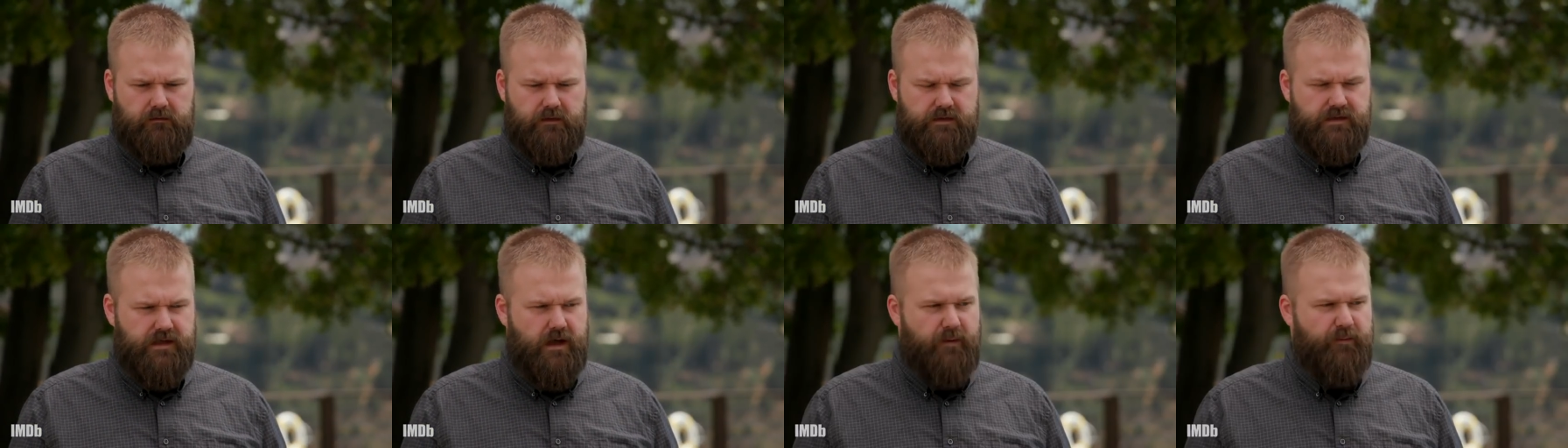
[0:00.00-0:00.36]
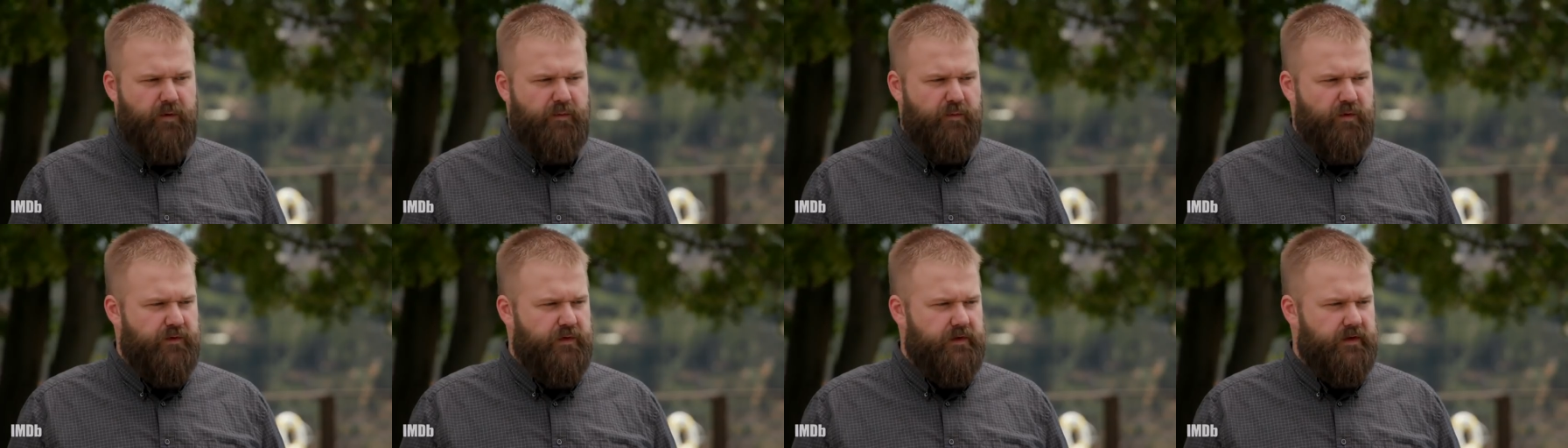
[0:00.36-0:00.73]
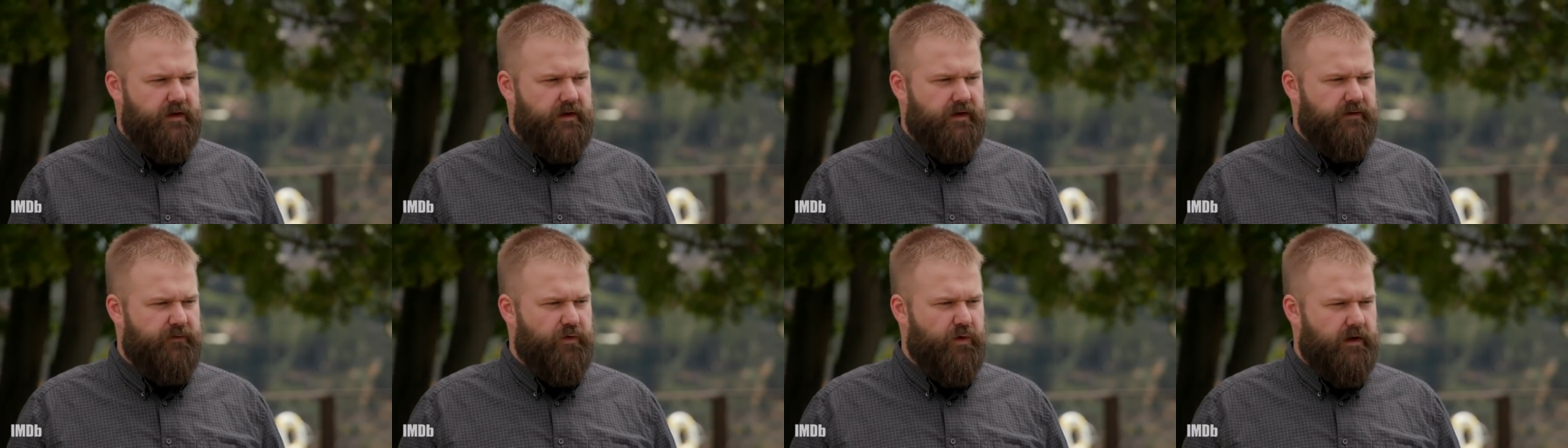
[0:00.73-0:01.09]
the zombie movie
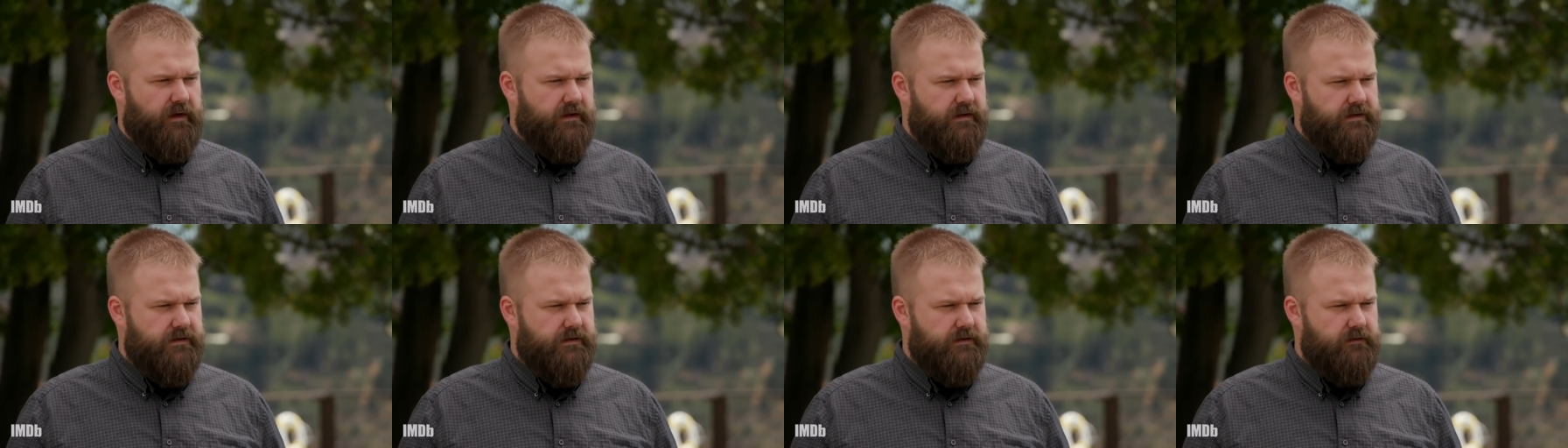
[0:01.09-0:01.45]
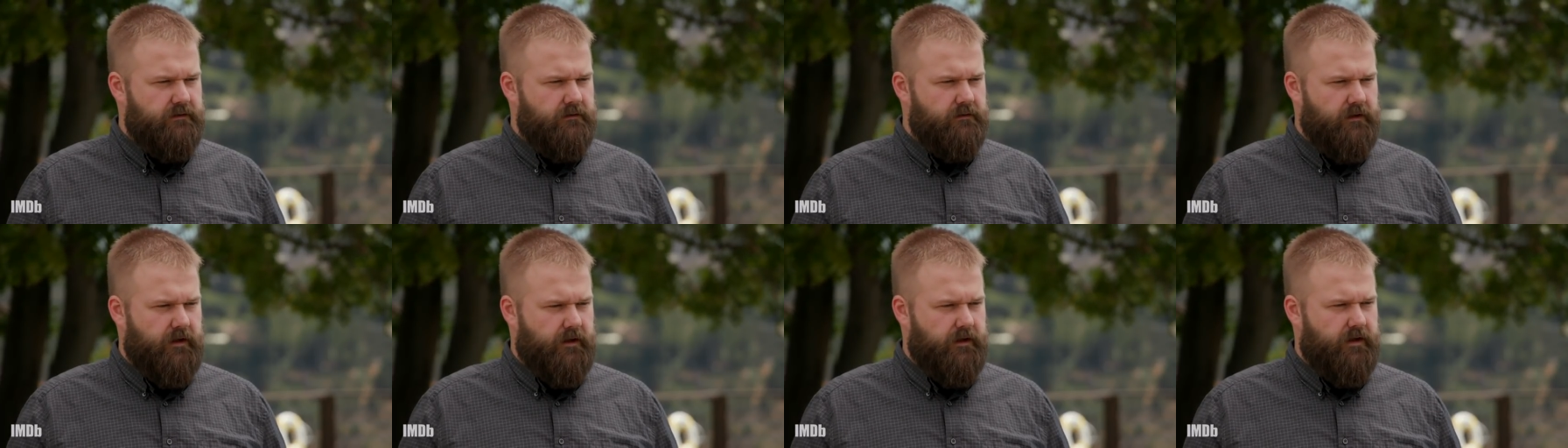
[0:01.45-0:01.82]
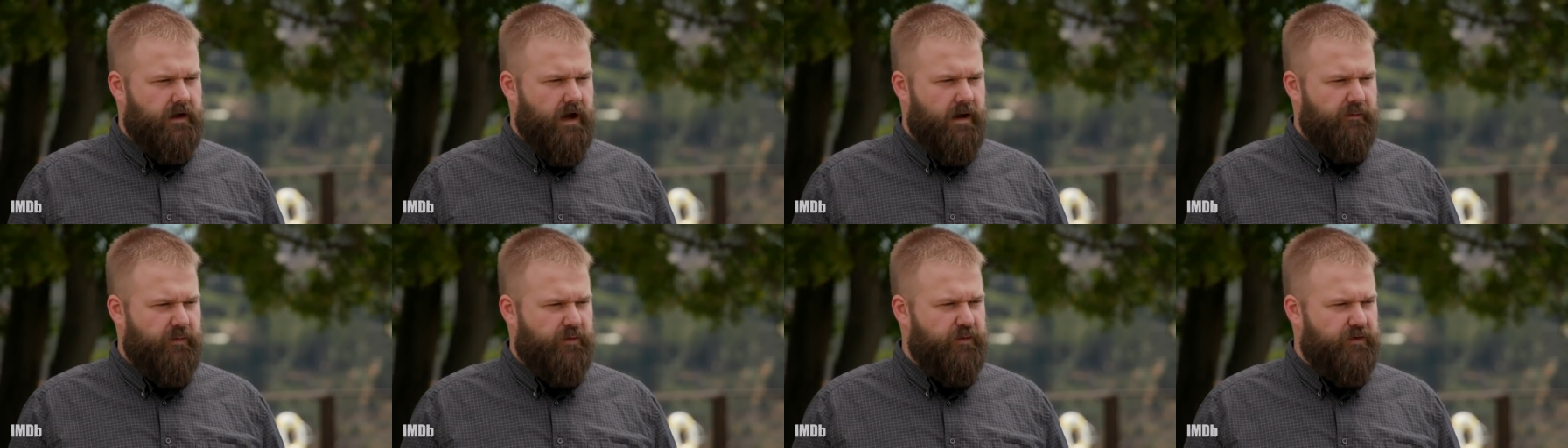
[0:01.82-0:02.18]
that never ends in
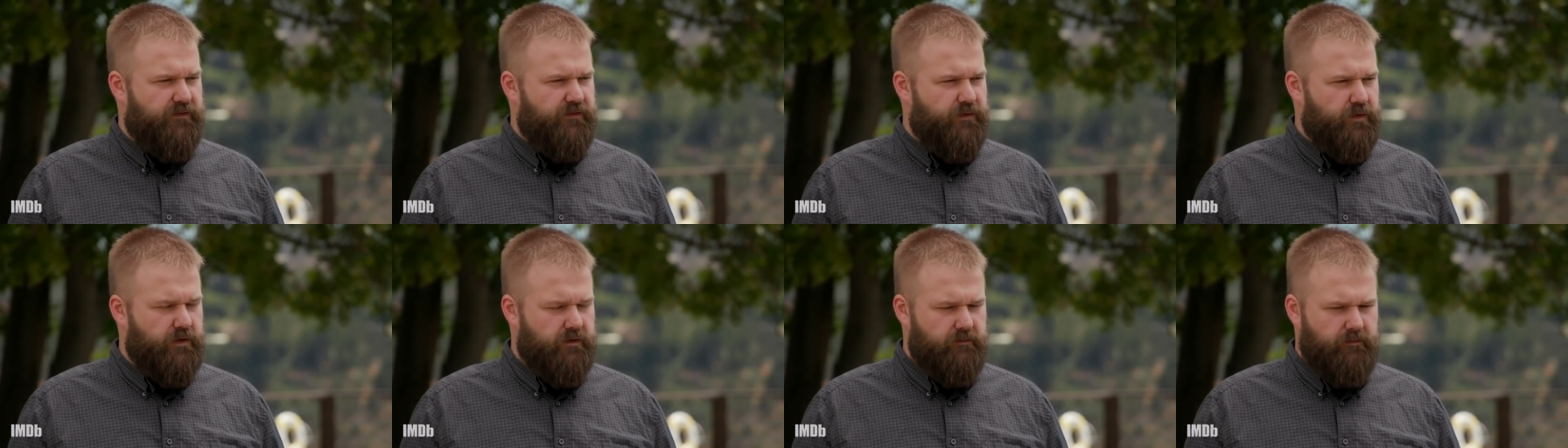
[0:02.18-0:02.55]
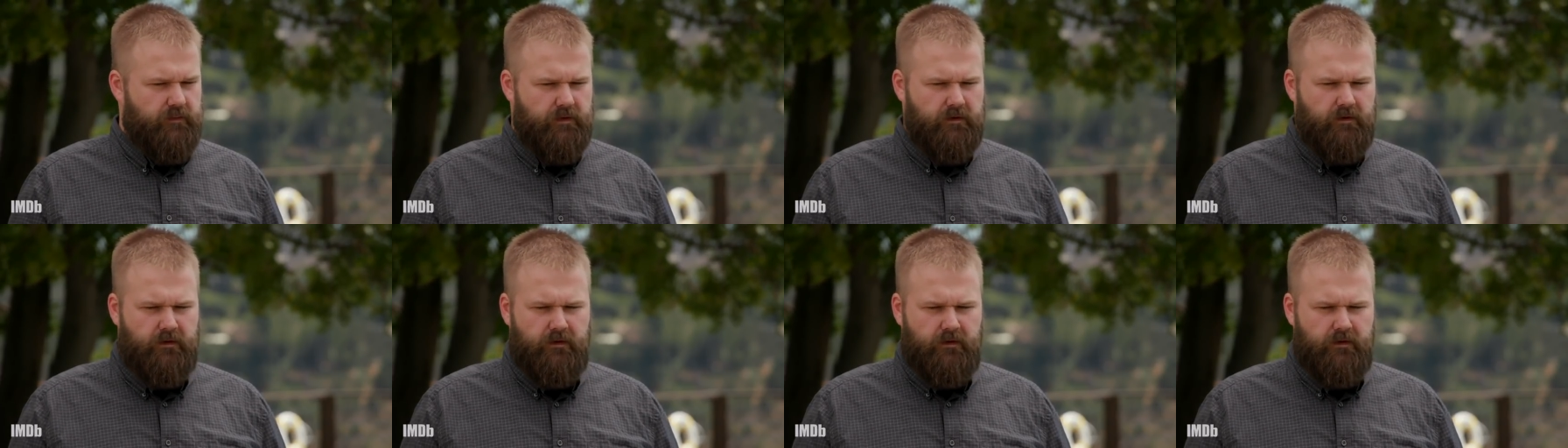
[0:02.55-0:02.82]
comic book form,